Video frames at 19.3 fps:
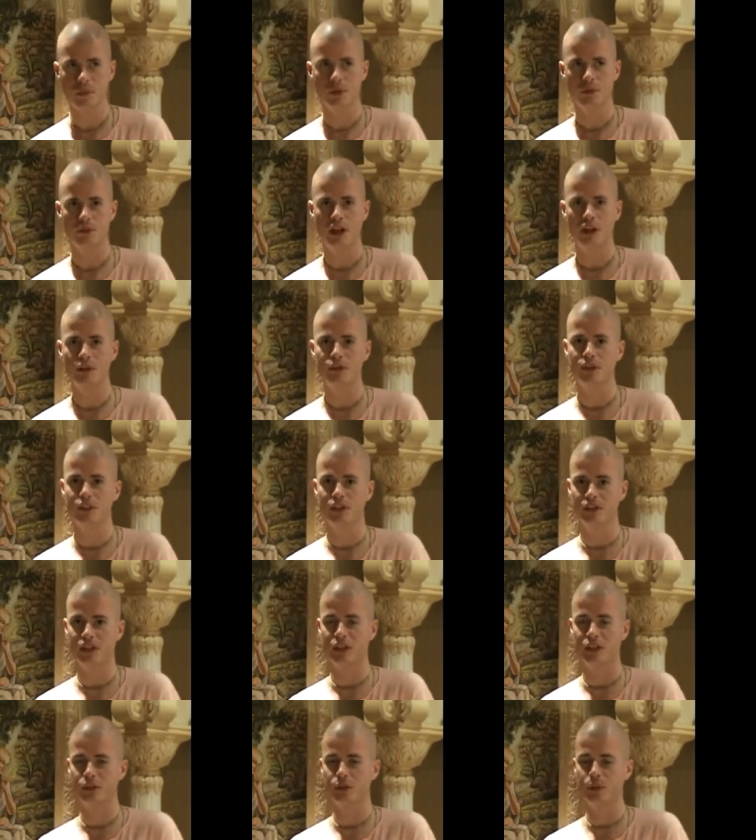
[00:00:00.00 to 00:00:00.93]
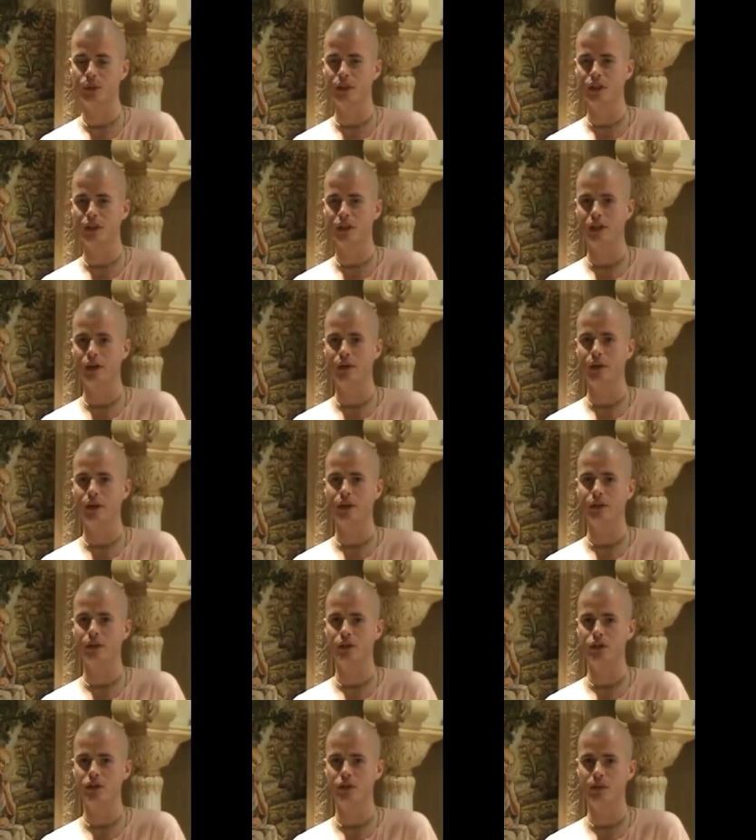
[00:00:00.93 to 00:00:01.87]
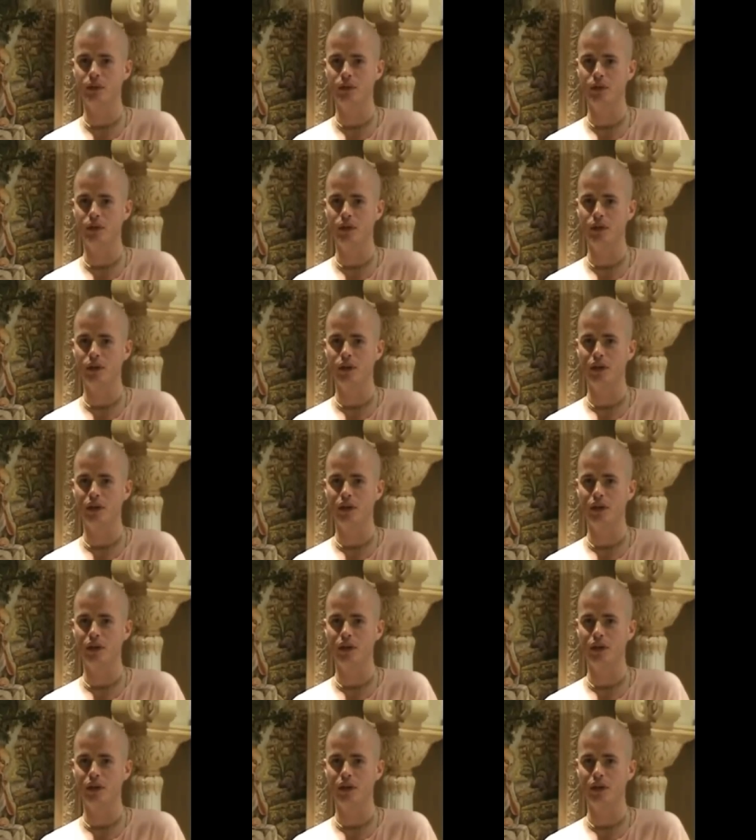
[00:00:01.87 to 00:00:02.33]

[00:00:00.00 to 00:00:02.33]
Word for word: five, six days a week I go out and distribute